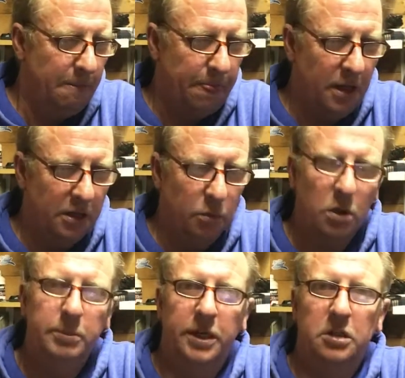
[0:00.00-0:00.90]
and I want
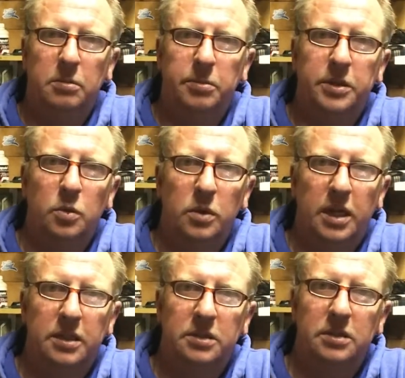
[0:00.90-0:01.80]
to make up my own
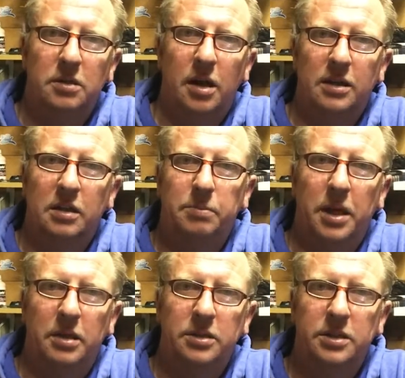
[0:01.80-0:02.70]
links and try and get
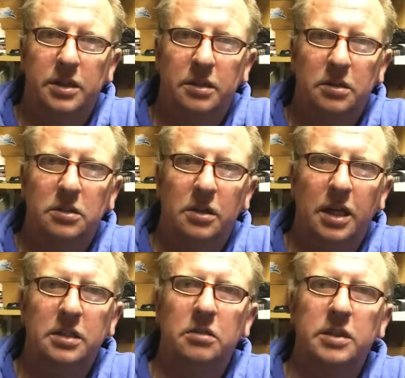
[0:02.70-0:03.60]
better steering, because I'd
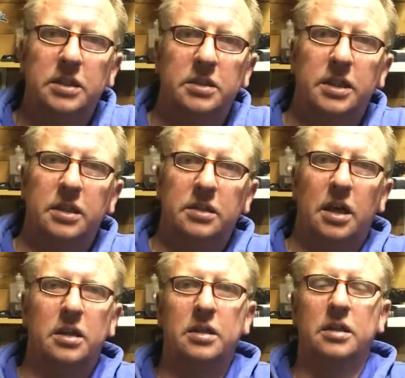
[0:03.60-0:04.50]
like to reinstate
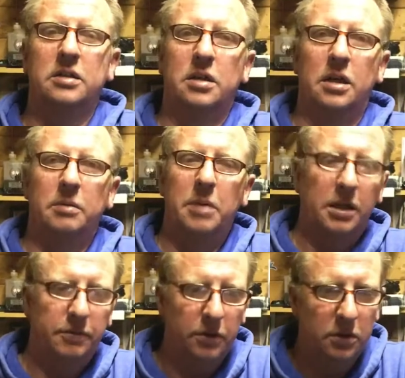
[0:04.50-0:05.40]
that as my
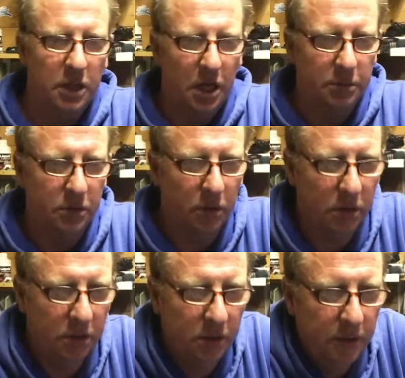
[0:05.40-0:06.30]
full-time
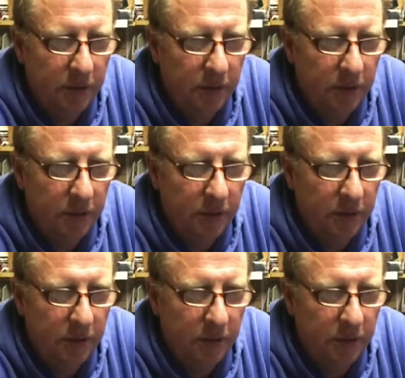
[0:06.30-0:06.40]
crawler.